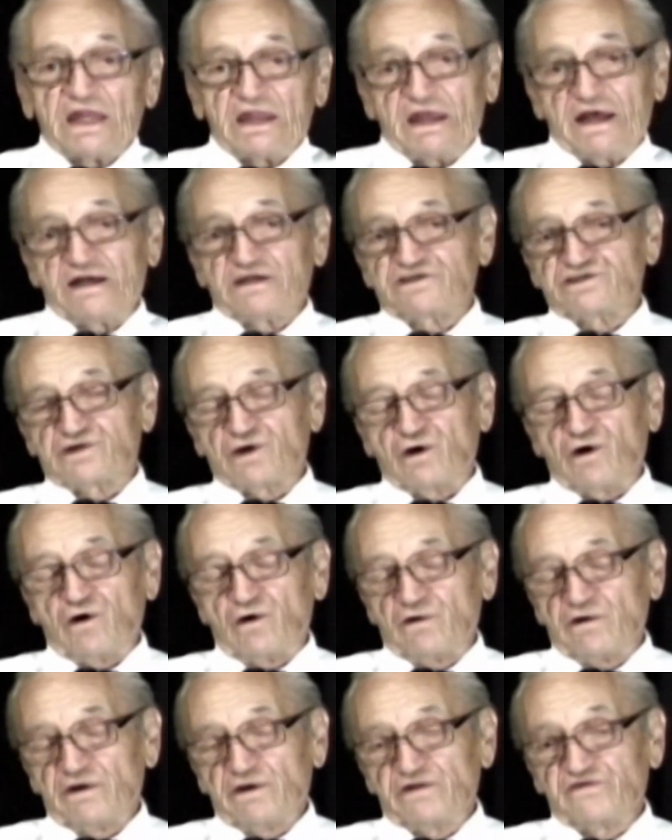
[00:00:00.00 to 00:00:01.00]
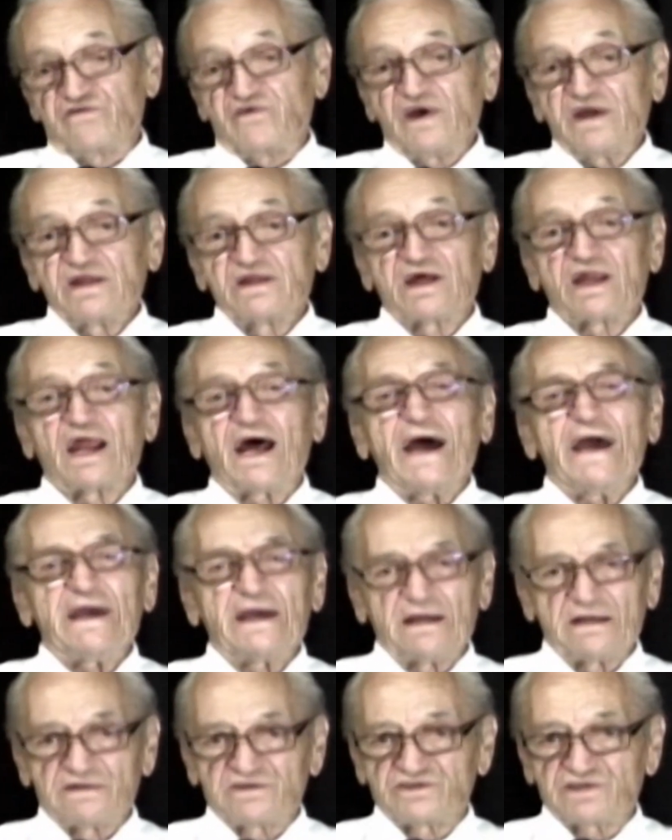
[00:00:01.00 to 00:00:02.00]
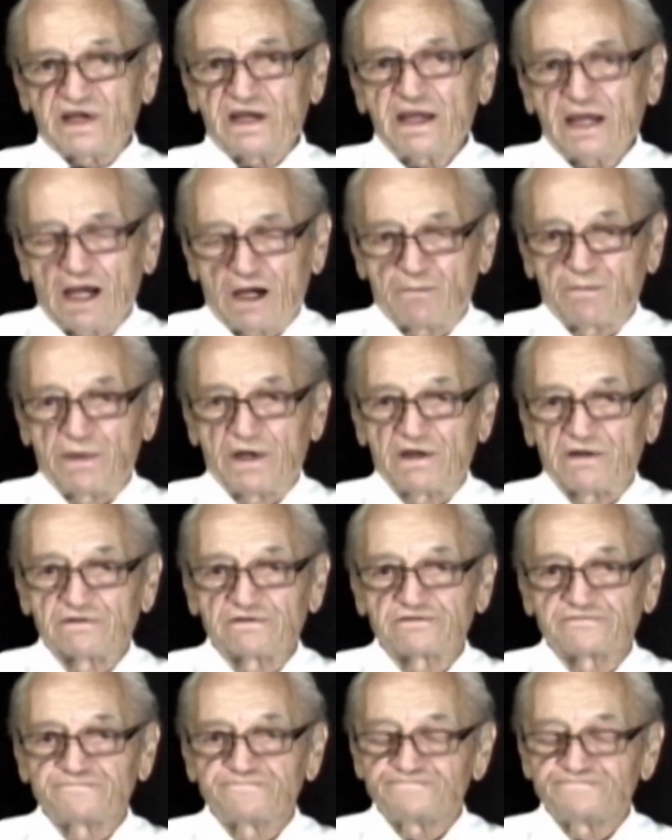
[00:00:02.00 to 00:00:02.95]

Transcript: That's the only thing that I can say about.